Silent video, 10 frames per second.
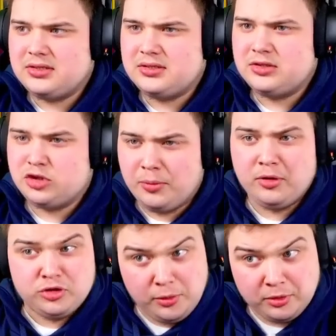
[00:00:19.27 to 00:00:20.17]
Double,
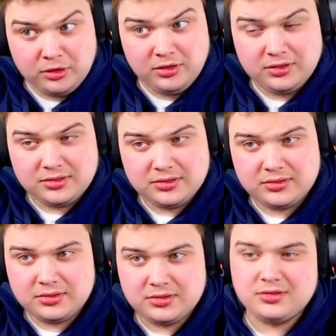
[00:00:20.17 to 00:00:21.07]
double.
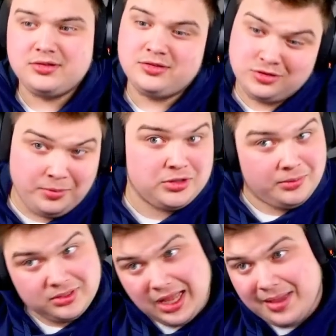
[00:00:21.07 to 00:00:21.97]
Double,
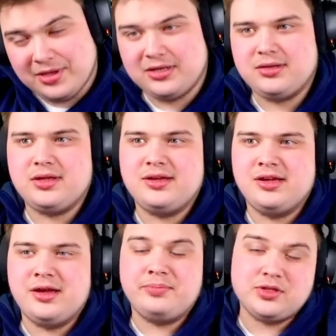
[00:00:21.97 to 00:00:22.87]
double diamond.
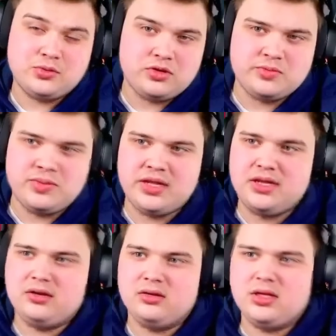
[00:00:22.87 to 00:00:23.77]
Uh, plus one spin here
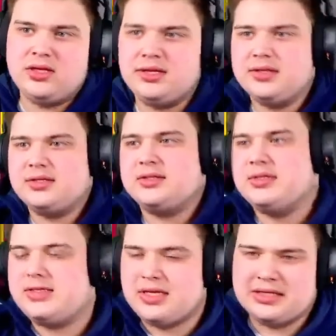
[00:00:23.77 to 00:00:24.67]
only,
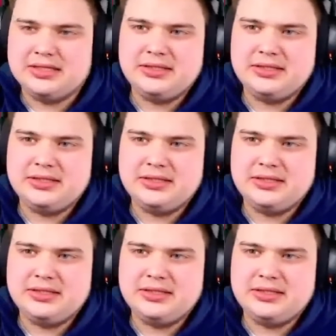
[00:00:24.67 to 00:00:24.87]
sadly.